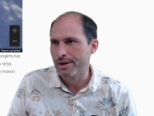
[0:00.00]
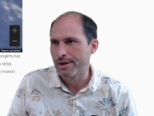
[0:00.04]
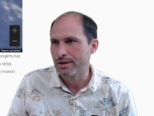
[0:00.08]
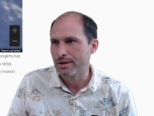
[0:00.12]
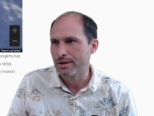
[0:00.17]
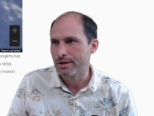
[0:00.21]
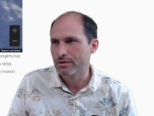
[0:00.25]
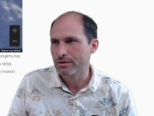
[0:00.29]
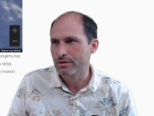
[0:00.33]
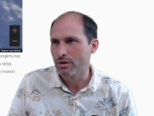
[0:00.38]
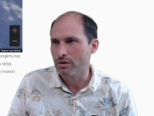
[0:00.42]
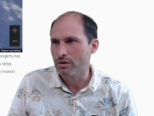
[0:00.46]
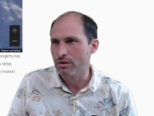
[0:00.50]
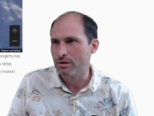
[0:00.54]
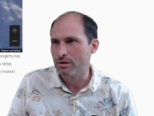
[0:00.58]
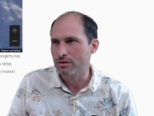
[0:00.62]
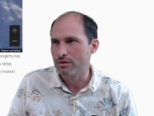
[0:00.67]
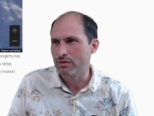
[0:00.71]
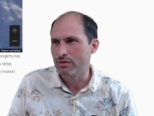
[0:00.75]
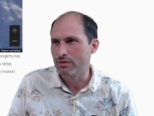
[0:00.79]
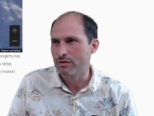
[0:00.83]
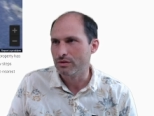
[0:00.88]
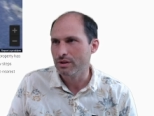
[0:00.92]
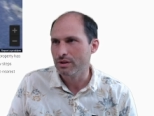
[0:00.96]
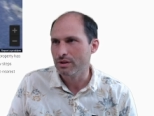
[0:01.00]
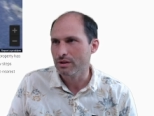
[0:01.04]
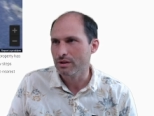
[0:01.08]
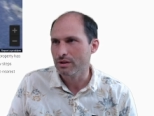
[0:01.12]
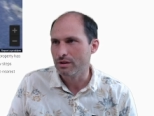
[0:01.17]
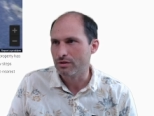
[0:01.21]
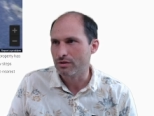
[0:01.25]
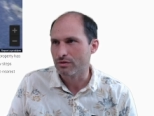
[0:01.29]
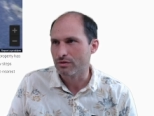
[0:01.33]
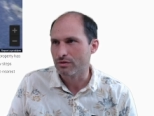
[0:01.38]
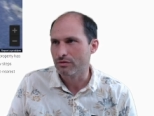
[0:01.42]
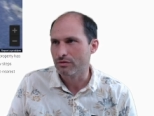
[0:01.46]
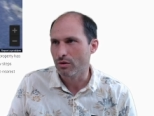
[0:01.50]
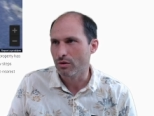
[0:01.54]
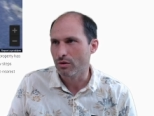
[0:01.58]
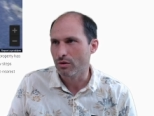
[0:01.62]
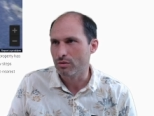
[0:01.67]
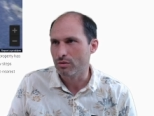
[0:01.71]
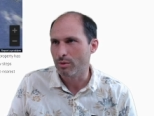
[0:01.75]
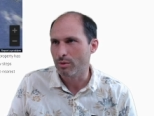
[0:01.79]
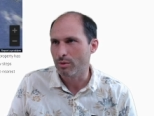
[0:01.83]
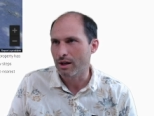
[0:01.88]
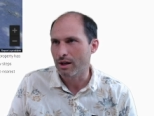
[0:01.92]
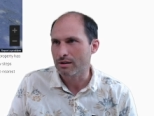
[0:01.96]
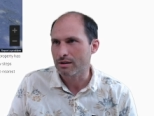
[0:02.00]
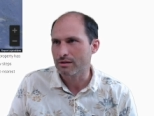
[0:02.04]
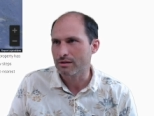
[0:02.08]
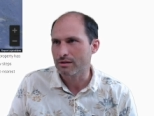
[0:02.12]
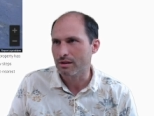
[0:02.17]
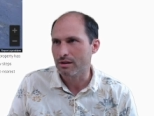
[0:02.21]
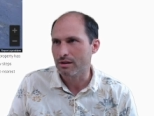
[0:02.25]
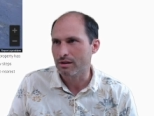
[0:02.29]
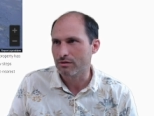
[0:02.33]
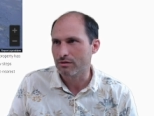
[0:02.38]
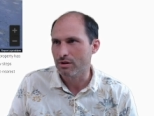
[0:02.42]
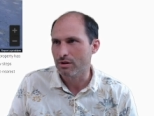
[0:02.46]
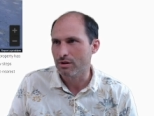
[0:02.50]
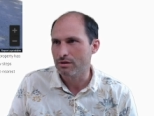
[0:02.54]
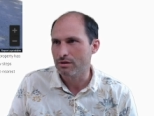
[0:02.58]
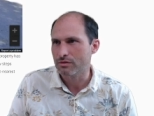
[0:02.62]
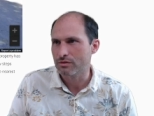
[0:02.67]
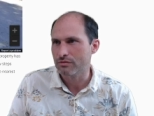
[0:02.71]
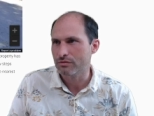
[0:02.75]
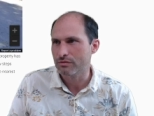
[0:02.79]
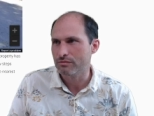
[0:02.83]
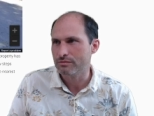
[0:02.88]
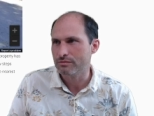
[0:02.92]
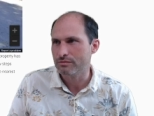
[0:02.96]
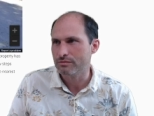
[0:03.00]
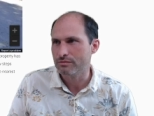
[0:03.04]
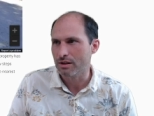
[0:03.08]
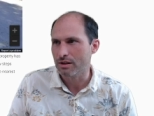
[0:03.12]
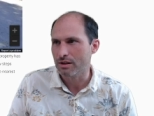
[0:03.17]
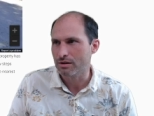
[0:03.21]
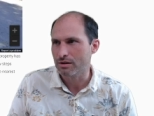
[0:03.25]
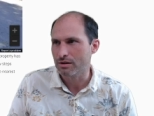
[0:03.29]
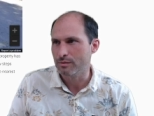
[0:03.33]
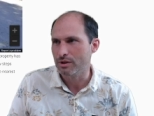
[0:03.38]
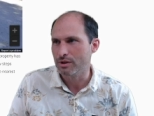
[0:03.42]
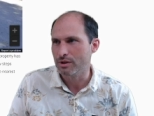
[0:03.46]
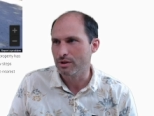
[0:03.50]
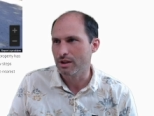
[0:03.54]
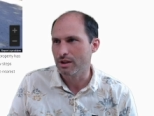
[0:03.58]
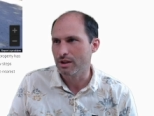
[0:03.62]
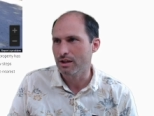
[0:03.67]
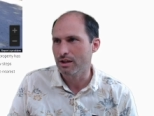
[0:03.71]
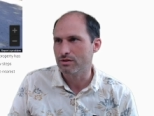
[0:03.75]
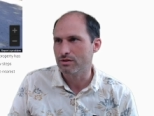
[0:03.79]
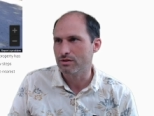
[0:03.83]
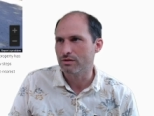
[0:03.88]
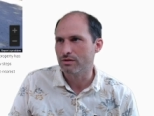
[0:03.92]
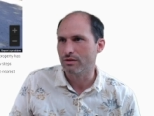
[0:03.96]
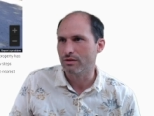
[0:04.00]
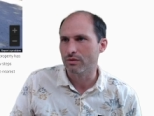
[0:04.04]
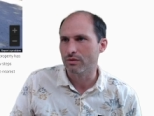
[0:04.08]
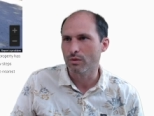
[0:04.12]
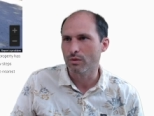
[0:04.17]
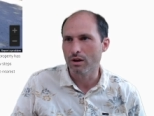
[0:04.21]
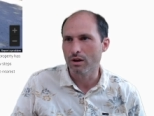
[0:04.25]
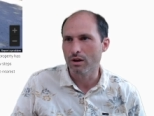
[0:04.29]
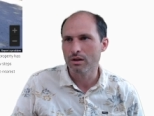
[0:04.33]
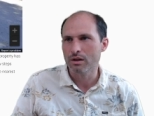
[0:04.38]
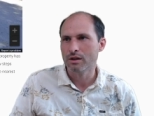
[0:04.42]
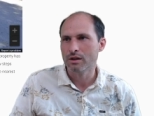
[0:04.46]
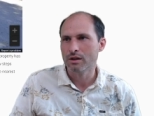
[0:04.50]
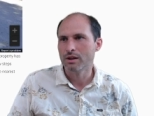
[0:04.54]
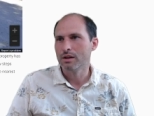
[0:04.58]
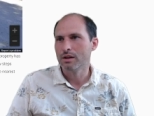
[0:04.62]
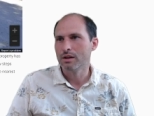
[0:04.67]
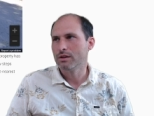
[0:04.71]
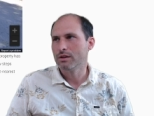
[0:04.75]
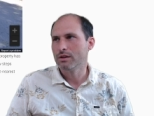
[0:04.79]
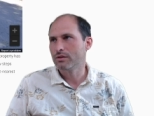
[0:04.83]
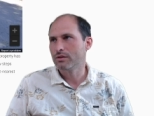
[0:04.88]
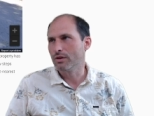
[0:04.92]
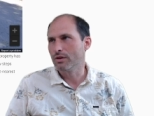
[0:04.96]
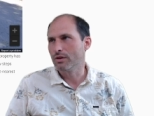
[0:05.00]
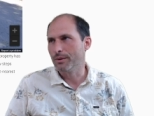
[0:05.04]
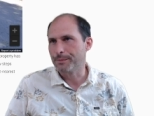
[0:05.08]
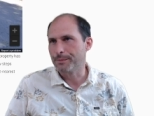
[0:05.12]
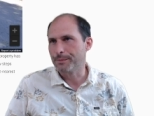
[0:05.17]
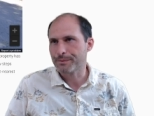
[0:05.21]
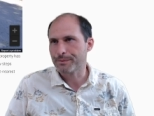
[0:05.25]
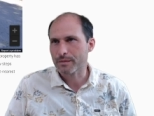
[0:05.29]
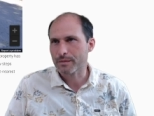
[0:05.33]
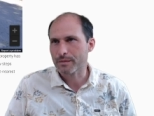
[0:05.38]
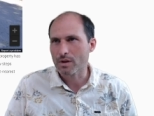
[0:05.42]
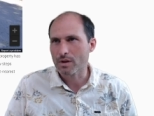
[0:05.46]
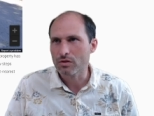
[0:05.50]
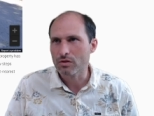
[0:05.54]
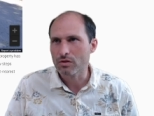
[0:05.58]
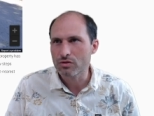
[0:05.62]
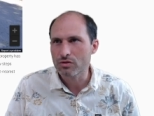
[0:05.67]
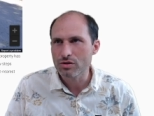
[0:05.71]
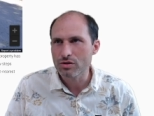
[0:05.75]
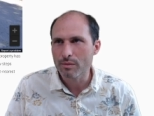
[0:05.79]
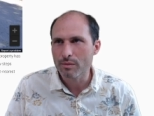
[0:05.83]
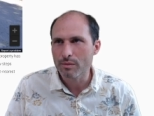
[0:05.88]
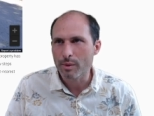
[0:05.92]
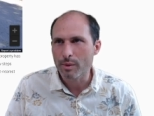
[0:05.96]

So there's utility, there's a phone box out front, telecommunications as well. So let's jump